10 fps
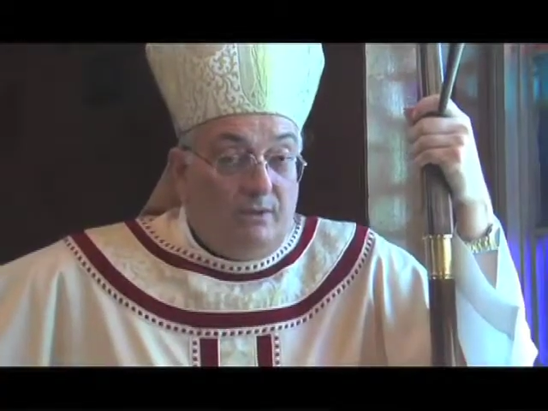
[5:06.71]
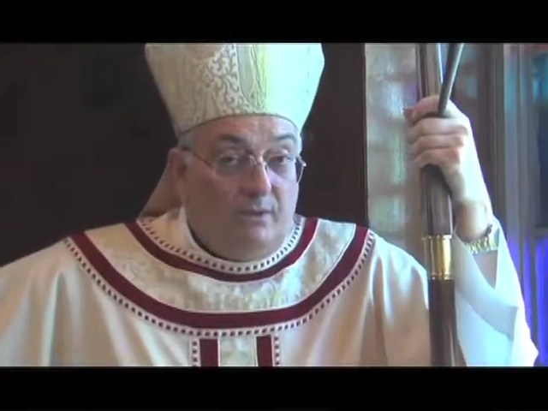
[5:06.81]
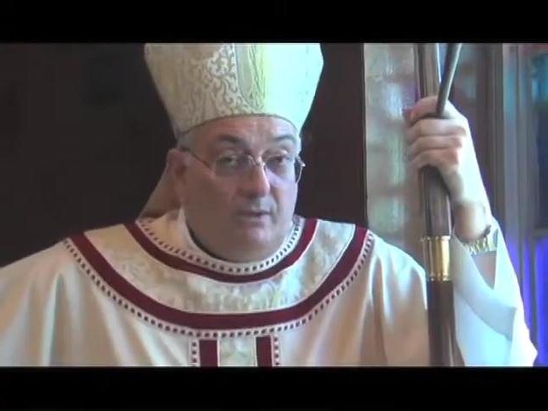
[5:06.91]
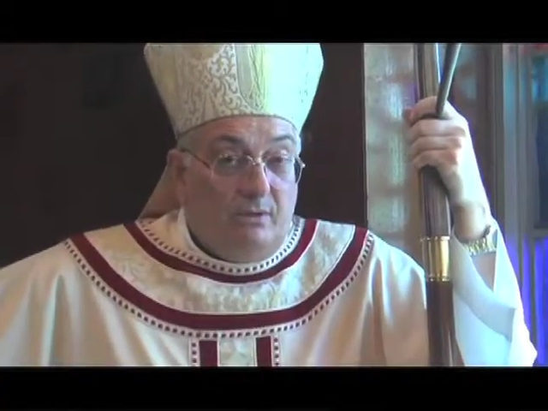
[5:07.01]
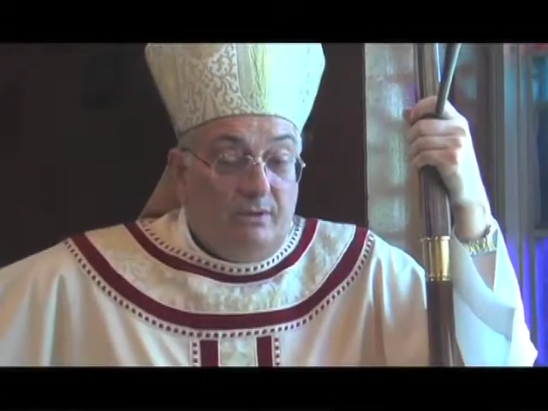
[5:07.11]

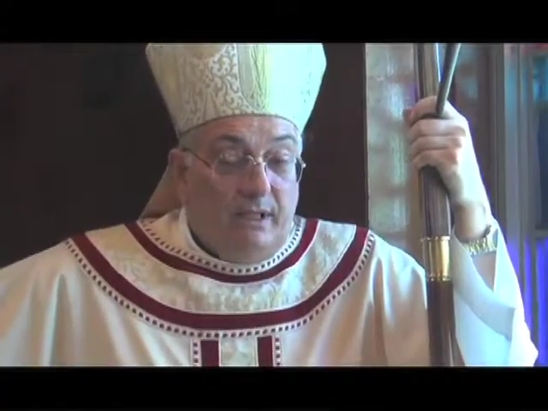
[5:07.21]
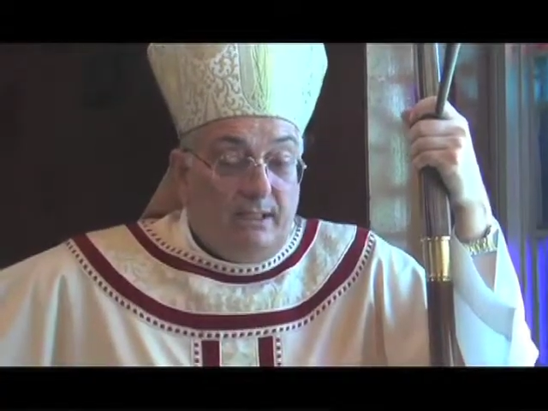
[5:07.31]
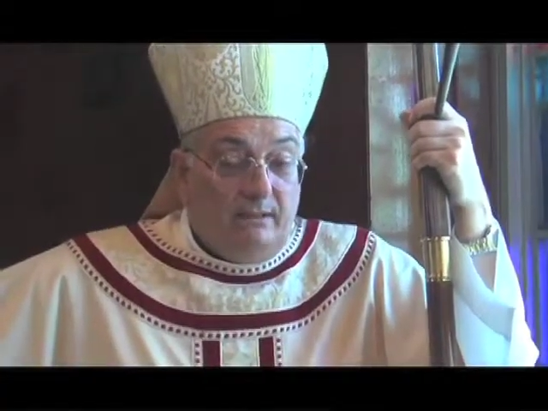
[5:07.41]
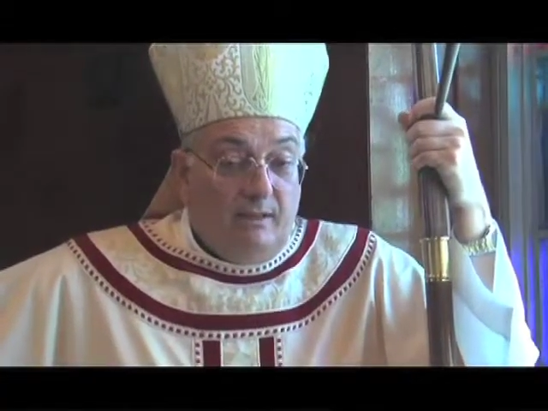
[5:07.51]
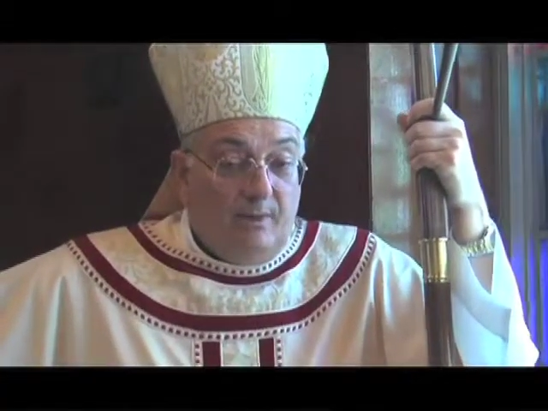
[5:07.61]
It's a good
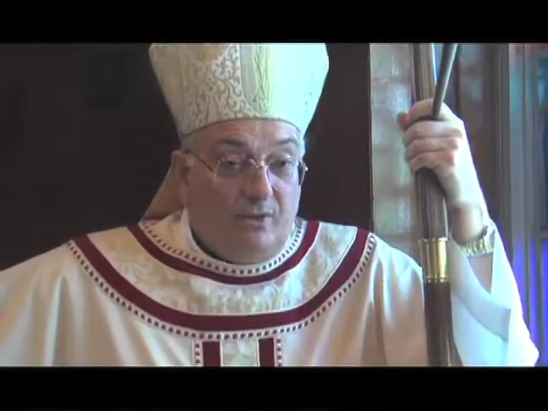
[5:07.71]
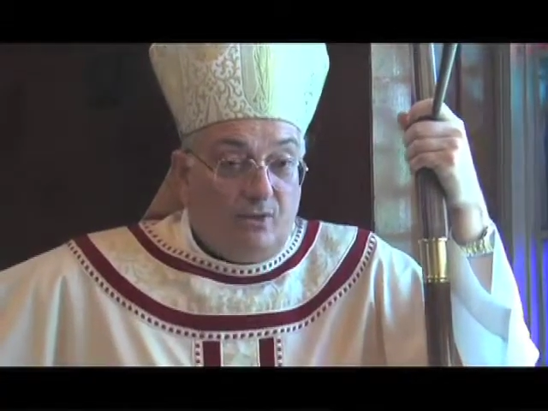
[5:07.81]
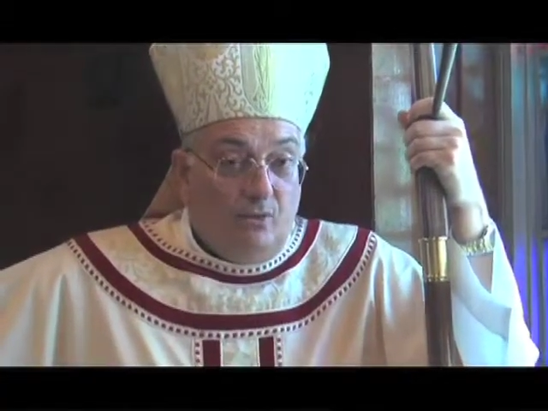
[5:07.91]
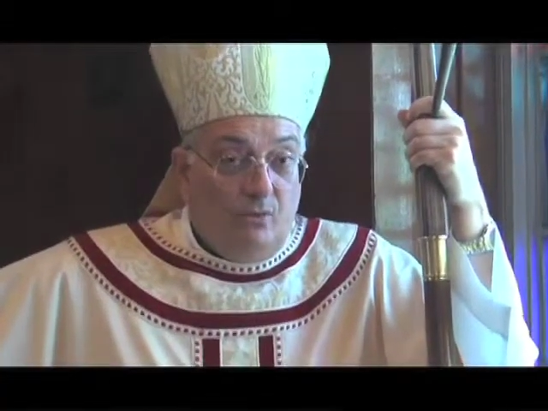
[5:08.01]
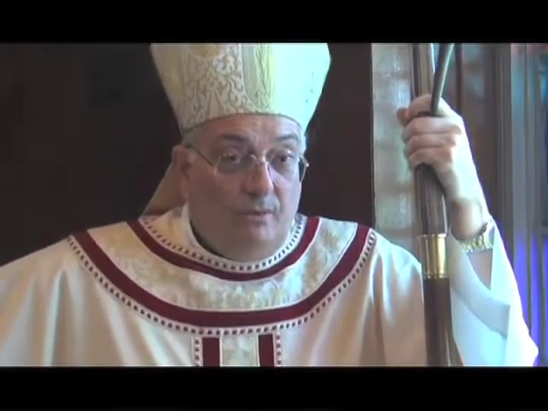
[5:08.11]
academic
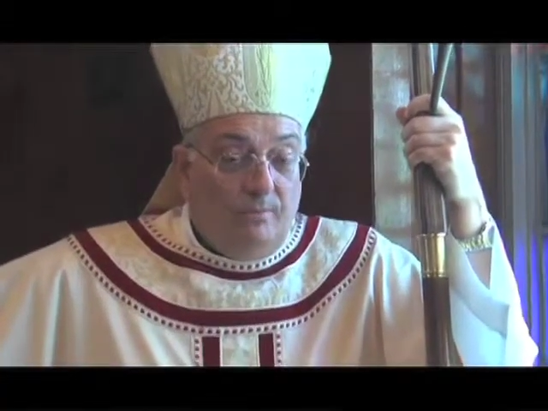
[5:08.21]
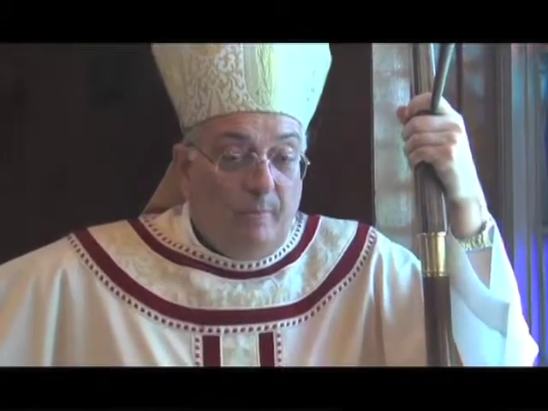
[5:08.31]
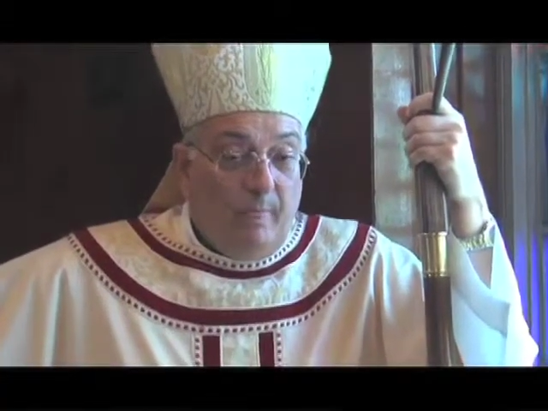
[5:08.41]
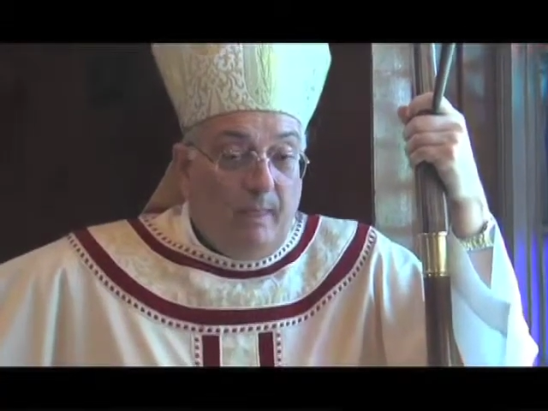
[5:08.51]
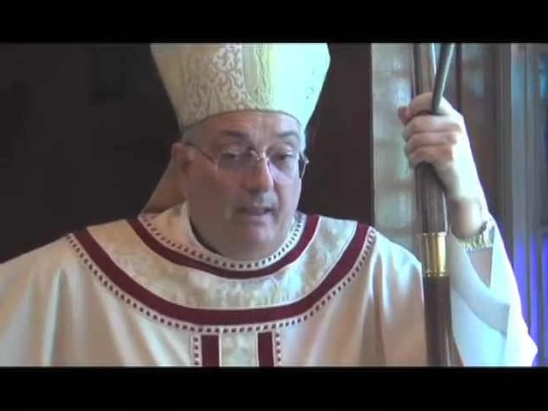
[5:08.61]
school.